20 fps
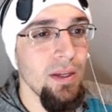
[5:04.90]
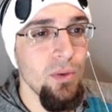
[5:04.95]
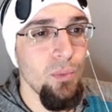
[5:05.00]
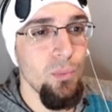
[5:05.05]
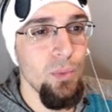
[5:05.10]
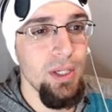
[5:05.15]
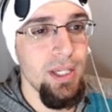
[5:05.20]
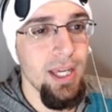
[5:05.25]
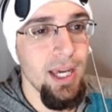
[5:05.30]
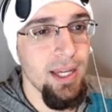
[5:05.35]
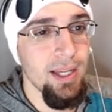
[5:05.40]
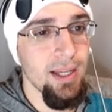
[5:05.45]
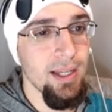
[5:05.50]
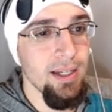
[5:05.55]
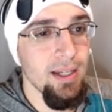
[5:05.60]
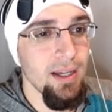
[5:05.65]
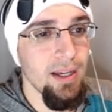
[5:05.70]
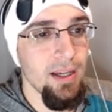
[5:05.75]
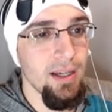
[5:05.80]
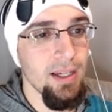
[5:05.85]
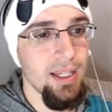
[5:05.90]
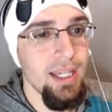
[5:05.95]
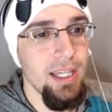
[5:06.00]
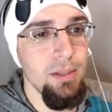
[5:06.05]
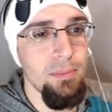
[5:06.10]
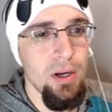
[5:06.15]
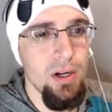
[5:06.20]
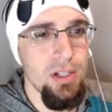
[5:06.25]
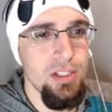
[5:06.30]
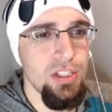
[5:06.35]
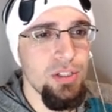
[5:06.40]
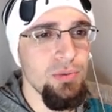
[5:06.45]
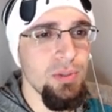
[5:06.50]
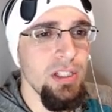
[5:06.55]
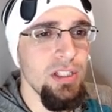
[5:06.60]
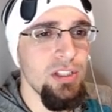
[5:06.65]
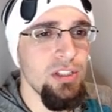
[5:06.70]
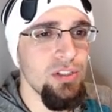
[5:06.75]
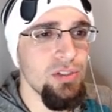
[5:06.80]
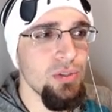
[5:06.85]
We get uh, Kingdom Hearts
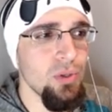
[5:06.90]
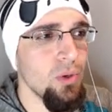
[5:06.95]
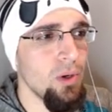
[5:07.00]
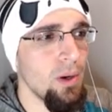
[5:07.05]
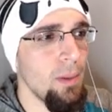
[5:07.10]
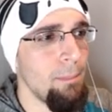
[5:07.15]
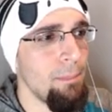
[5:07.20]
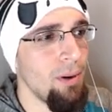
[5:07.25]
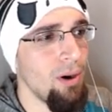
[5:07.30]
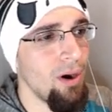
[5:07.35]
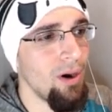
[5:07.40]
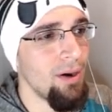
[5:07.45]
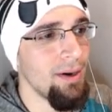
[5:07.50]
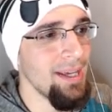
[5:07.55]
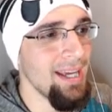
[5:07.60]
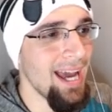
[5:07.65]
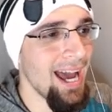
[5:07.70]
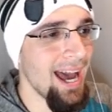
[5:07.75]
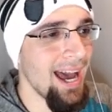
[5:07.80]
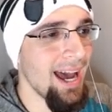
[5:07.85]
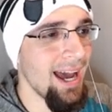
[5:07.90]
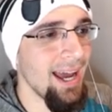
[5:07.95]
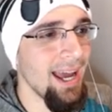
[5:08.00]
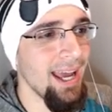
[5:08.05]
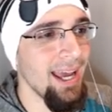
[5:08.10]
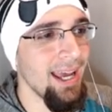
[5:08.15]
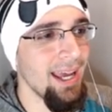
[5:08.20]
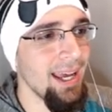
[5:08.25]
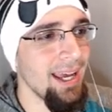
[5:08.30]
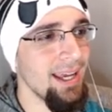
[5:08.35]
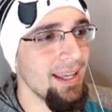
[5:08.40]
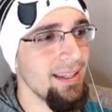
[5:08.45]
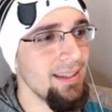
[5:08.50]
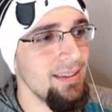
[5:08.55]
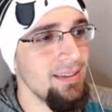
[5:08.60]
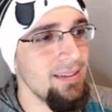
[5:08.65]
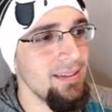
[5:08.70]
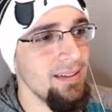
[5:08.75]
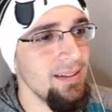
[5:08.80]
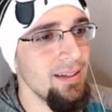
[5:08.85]
3D Sora party hat
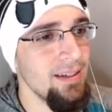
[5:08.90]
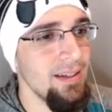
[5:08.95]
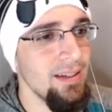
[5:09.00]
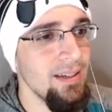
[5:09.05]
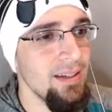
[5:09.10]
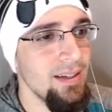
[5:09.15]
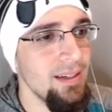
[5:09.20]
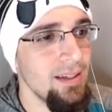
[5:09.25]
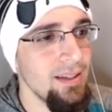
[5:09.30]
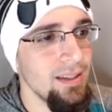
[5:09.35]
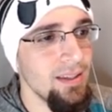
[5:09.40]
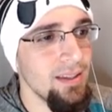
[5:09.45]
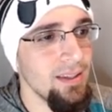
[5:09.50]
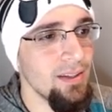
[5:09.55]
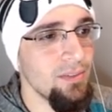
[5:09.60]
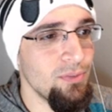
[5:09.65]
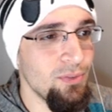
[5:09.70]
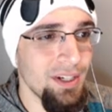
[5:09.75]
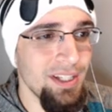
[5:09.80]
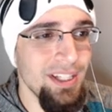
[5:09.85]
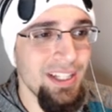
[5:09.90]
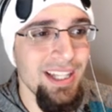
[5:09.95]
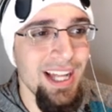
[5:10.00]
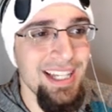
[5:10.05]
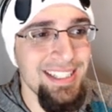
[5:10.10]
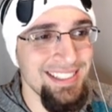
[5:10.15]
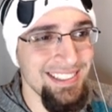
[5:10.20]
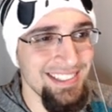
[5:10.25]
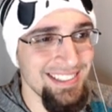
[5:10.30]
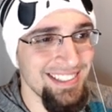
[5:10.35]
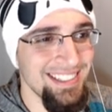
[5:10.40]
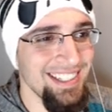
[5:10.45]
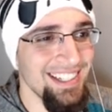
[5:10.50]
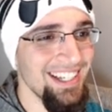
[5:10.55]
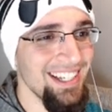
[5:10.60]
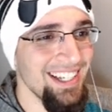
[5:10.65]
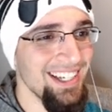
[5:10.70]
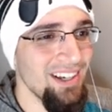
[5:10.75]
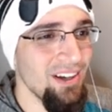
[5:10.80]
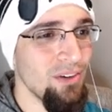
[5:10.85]
and the funny glasses
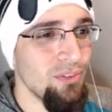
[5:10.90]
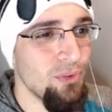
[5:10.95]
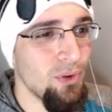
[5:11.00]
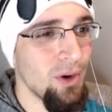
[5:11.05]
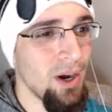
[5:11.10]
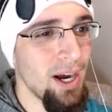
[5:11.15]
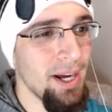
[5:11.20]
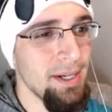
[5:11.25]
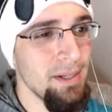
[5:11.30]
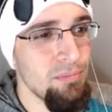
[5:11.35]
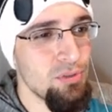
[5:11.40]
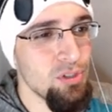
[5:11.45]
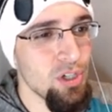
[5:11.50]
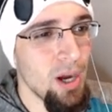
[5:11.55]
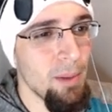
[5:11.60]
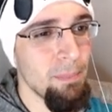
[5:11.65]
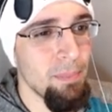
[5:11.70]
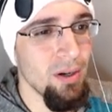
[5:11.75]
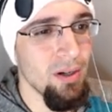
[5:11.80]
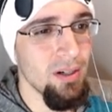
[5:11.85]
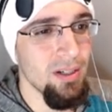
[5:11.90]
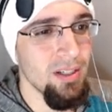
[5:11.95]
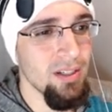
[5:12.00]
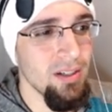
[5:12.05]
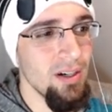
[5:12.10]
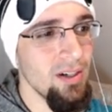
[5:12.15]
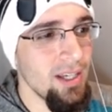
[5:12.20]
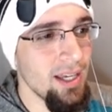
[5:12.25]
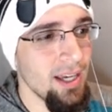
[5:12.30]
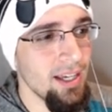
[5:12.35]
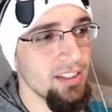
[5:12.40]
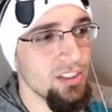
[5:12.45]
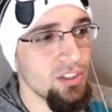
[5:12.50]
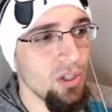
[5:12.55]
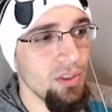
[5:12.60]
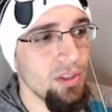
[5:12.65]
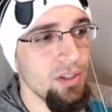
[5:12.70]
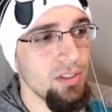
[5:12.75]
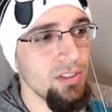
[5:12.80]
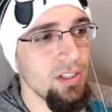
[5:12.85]
for item drop perk. Okay,
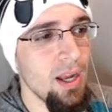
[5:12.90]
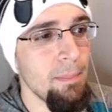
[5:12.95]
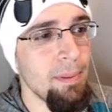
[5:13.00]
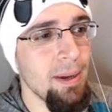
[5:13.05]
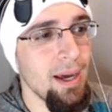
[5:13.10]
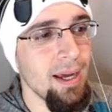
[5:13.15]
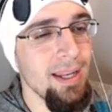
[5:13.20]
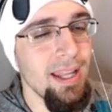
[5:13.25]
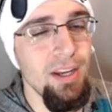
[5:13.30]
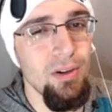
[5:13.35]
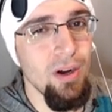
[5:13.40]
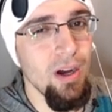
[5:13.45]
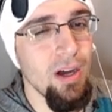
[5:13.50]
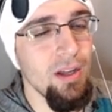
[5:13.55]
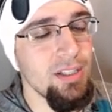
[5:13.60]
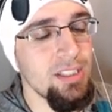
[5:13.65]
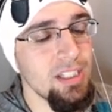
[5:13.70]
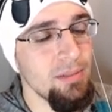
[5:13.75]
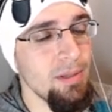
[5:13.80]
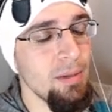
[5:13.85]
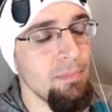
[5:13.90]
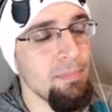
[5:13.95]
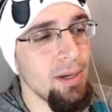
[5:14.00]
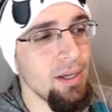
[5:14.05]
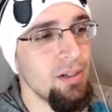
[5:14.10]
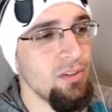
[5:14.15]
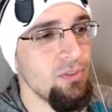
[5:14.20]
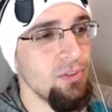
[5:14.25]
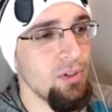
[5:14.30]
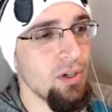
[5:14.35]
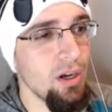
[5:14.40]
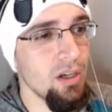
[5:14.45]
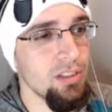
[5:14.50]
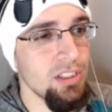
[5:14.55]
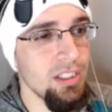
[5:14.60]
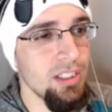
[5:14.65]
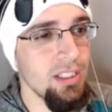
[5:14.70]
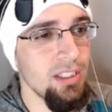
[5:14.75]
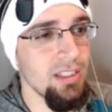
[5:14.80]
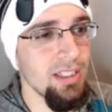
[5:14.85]
so those are not bad. Later on, it's going to be better if you're
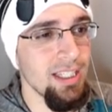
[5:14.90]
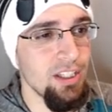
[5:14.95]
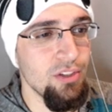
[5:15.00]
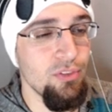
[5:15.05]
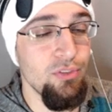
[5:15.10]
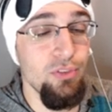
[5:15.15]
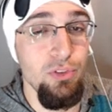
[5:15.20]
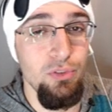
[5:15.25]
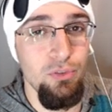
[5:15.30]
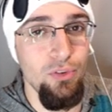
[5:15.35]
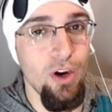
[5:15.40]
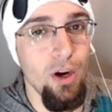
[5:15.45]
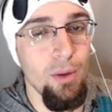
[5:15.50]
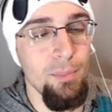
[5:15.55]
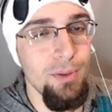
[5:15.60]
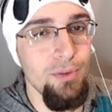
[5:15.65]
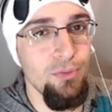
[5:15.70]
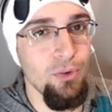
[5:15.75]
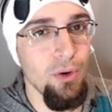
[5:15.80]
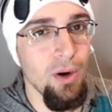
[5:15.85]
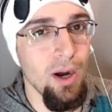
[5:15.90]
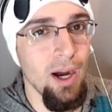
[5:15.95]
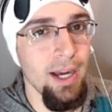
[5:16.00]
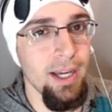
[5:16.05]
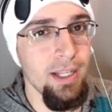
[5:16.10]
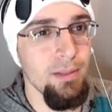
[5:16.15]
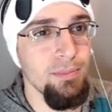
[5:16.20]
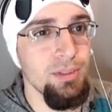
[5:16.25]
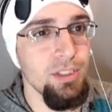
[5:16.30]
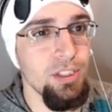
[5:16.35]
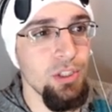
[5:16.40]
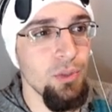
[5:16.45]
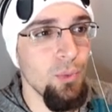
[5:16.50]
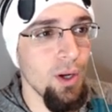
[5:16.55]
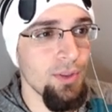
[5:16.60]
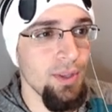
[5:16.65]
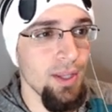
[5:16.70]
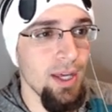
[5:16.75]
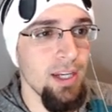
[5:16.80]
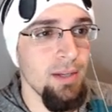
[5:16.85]
obviously, like, if you're farming for items and you
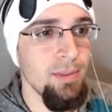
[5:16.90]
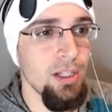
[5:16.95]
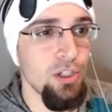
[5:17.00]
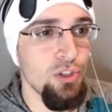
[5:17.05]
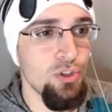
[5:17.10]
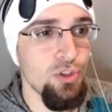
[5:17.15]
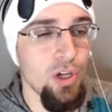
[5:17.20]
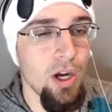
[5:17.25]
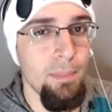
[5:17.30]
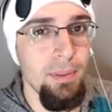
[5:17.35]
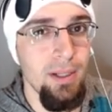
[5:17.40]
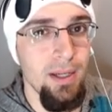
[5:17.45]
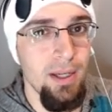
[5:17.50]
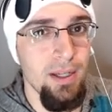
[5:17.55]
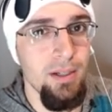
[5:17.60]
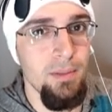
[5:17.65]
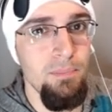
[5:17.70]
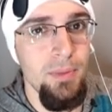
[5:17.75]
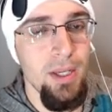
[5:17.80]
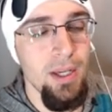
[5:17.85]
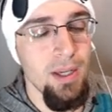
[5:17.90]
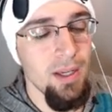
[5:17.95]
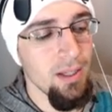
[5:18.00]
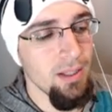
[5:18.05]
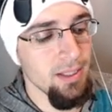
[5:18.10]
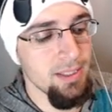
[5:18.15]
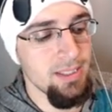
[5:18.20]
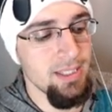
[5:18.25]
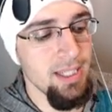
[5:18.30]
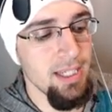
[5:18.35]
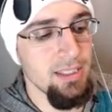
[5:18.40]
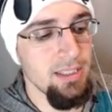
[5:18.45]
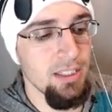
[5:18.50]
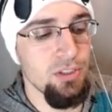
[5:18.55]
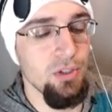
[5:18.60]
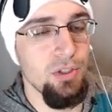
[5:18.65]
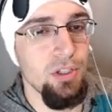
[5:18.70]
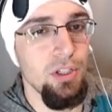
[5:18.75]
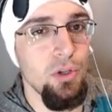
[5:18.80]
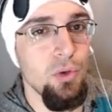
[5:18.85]
want the enemy to drop an item. Let's say it's, like,
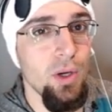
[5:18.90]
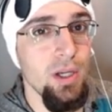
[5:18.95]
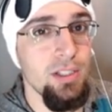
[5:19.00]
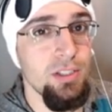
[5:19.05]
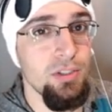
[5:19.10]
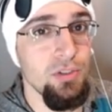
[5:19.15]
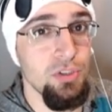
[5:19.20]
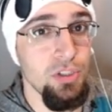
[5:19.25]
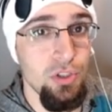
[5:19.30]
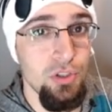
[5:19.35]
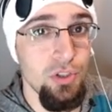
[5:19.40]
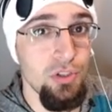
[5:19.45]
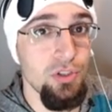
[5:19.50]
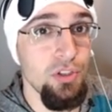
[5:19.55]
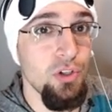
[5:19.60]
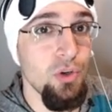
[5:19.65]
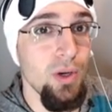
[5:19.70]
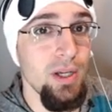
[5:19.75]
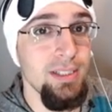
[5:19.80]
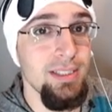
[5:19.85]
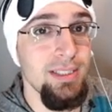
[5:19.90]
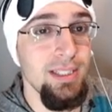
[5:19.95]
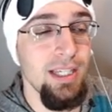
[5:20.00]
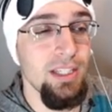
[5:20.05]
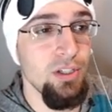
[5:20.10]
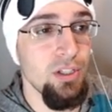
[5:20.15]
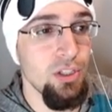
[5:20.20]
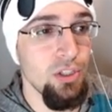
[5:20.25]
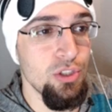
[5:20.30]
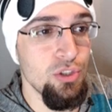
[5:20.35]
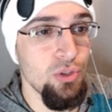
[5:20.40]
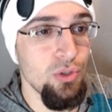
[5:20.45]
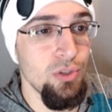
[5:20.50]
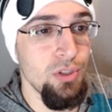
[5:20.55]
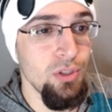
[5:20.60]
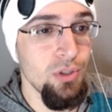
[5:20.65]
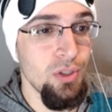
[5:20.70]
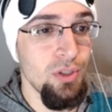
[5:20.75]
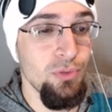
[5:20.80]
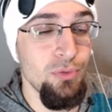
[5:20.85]
during a quest. There's a certain quest that you can
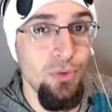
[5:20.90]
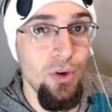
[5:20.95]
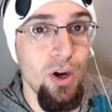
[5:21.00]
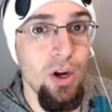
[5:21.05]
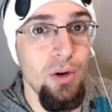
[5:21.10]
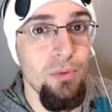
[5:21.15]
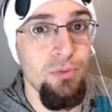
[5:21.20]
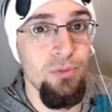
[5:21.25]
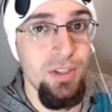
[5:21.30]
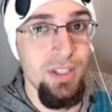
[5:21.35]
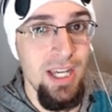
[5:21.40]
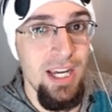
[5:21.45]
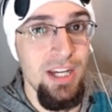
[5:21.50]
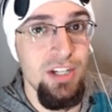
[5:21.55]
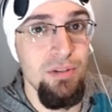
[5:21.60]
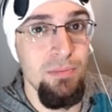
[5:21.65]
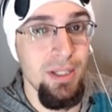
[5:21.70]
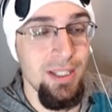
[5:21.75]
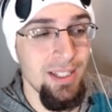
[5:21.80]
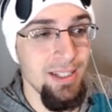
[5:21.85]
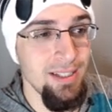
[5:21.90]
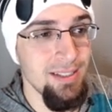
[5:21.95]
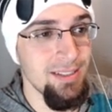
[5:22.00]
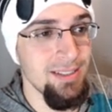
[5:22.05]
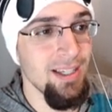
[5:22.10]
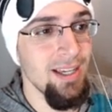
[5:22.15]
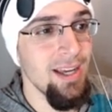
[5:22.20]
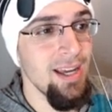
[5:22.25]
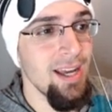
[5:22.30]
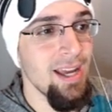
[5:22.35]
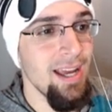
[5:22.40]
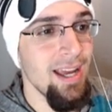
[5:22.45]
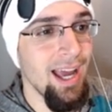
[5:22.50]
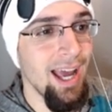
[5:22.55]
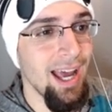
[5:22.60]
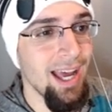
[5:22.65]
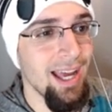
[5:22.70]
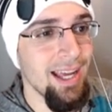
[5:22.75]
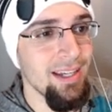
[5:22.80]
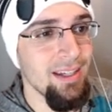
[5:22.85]
you can farm Fantasia Mickeys.
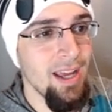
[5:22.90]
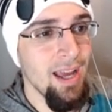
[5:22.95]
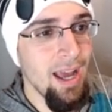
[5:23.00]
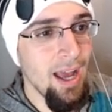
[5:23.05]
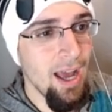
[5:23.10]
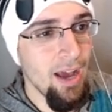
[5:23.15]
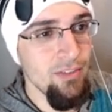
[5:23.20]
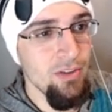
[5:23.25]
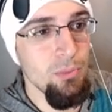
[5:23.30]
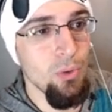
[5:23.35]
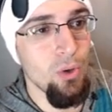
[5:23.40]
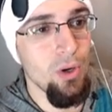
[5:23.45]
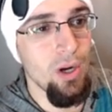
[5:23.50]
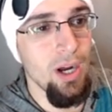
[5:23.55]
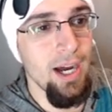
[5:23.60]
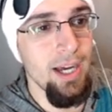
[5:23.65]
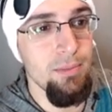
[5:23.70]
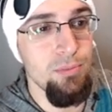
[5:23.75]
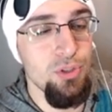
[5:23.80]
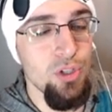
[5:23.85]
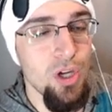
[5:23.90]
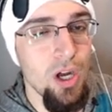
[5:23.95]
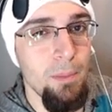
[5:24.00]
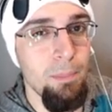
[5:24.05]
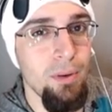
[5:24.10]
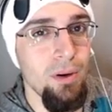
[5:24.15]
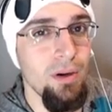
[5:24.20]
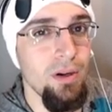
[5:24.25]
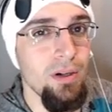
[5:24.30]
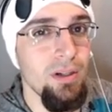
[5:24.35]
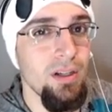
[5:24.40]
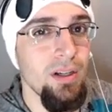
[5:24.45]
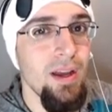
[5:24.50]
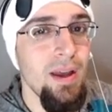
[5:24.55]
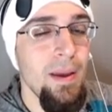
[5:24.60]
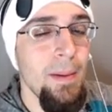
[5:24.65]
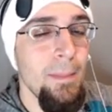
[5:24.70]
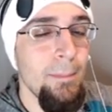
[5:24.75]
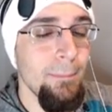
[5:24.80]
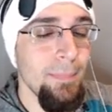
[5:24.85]
And having more item drop perk
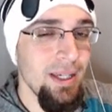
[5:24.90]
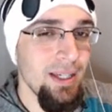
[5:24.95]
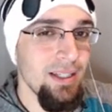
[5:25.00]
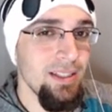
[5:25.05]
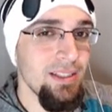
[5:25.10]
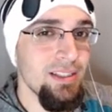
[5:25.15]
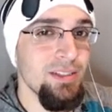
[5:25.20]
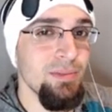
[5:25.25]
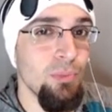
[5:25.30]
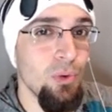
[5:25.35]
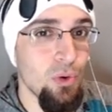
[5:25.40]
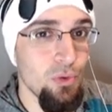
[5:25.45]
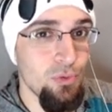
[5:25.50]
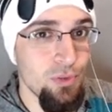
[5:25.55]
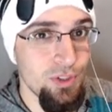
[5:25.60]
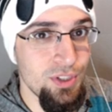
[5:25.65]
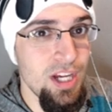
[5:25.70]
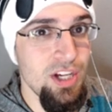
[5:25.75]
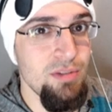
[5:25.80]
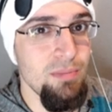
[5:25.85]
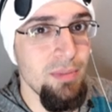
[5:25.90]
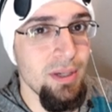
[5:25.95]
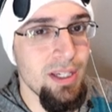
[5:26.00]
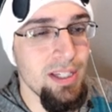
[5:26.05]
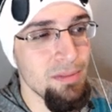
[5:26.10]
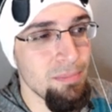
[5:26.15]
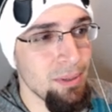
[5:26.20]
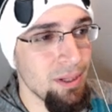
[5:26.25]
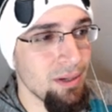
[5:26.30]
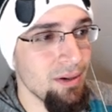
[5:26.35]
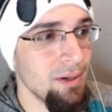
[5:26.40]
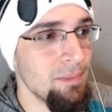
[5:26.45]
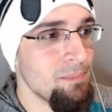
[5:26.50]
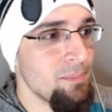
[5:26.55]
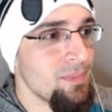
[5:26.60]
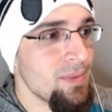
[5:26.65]
means more Fantasia Mickeys appearing.